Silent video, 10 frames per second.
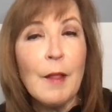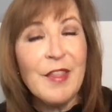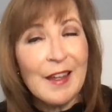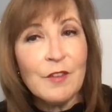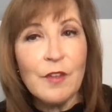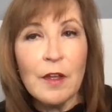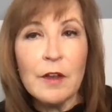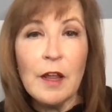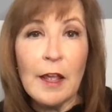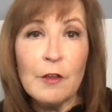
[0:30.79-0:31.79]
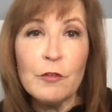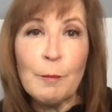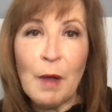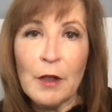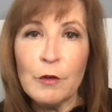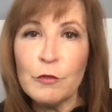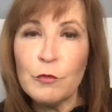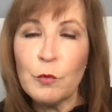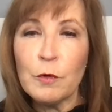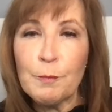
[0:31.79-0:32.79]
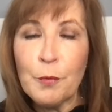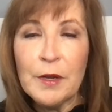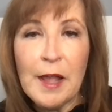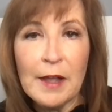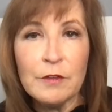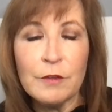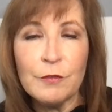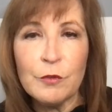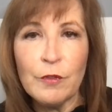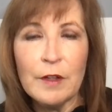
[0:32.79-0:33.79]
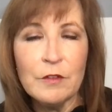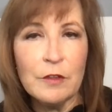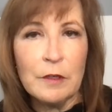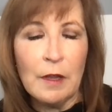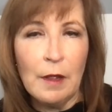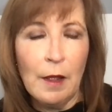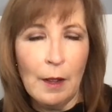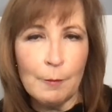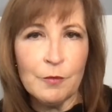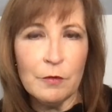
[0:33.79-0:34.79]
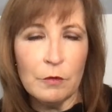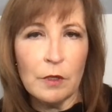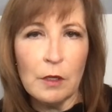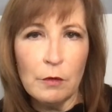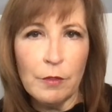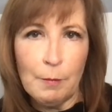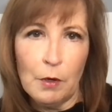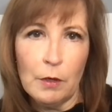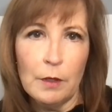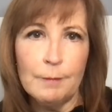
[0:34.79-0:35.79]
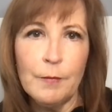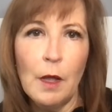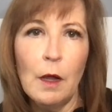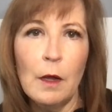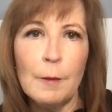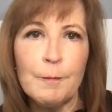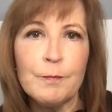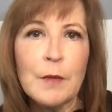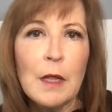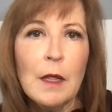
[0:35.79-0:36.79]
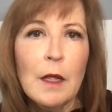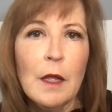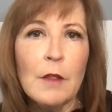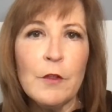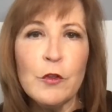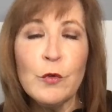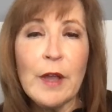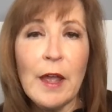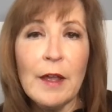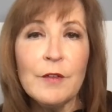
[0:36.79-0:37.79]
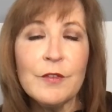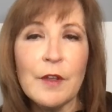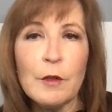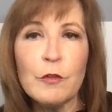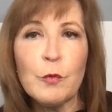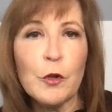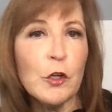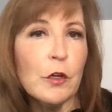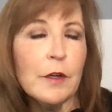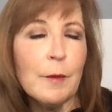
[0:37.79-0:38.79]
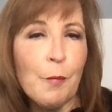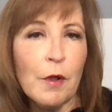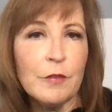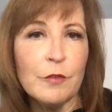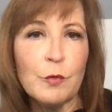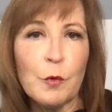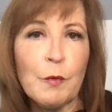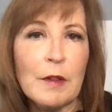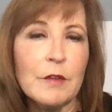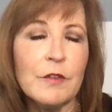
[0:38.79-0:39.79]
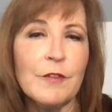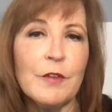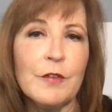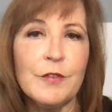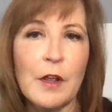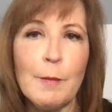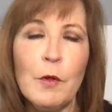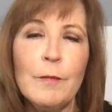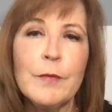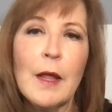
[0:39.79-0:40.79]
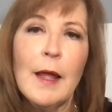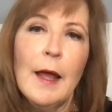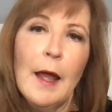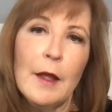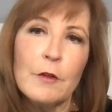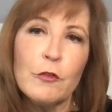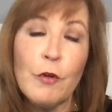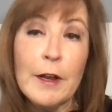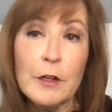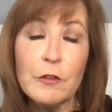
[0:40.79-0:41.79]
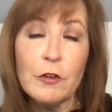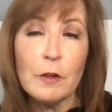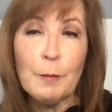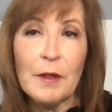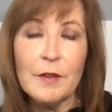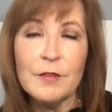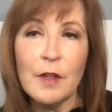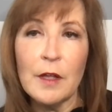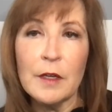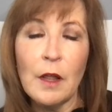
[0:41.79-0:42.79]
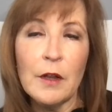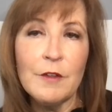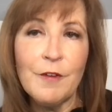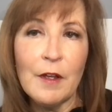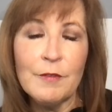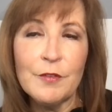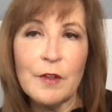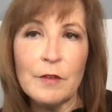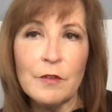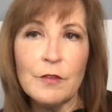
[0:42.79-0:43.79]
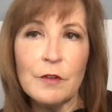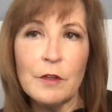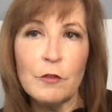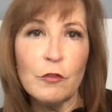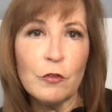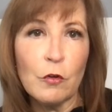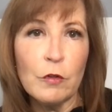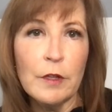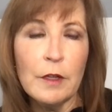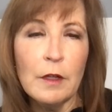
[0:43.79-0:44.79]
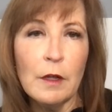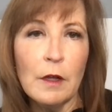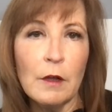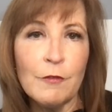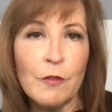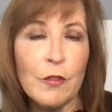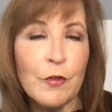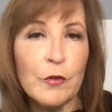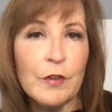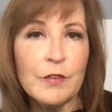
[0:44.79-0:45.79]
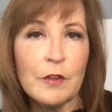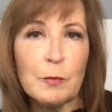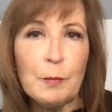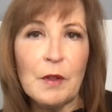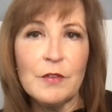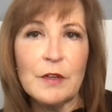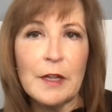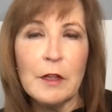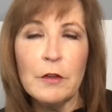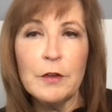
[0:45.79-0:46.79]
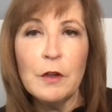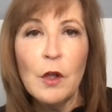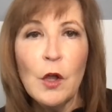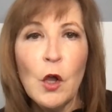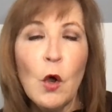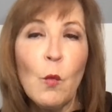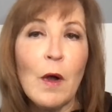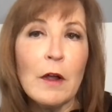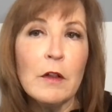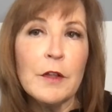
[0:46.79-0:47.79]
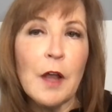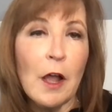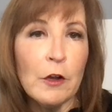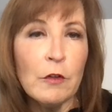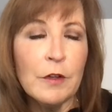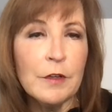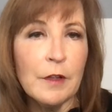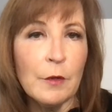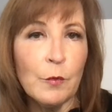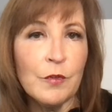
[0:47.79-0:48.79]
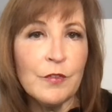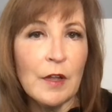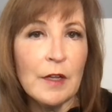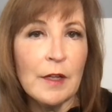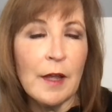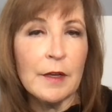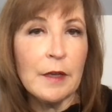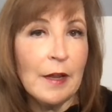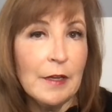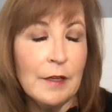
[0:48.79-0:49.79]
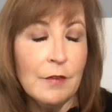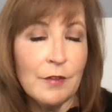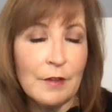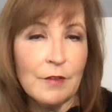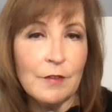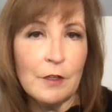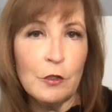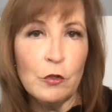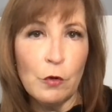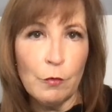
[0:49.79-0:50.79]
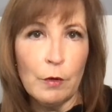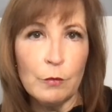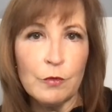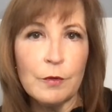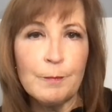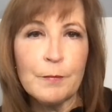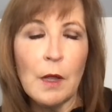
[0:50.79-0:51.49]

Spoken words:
That said, Asian buyers were pretty active, so that didn't absolutely kill the market. In the UK, sales were good and prices were relatively stable, and trading took place at 95 cents in sterling for the 36 plus in England, while in Ireland it was steady at 90 cents in euros.